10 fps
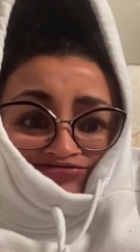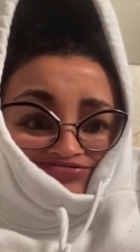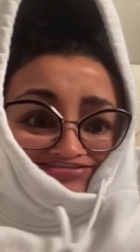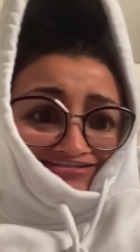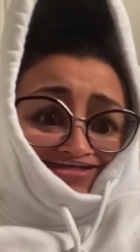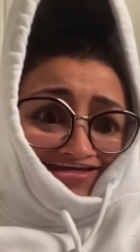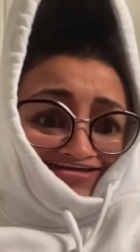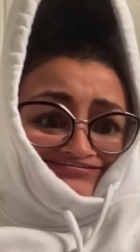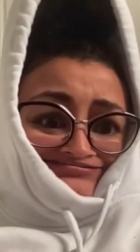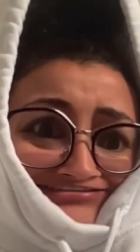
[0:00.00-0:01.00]
was like,
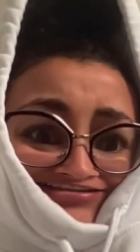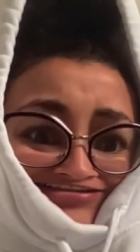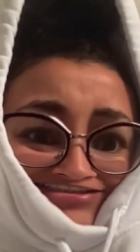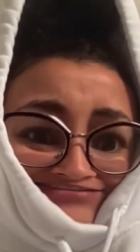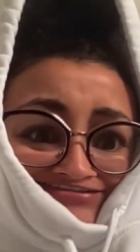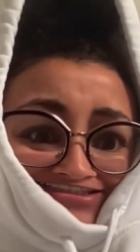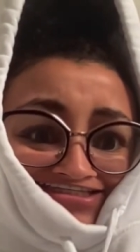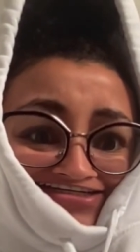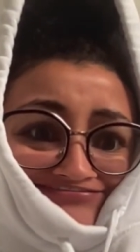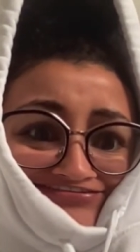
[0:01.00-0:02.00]
hey, talk to my
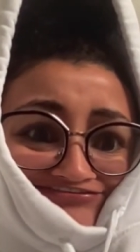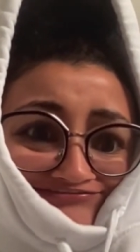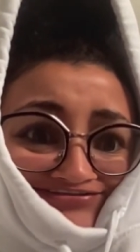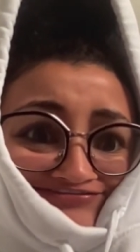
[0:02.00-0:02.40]
camera for my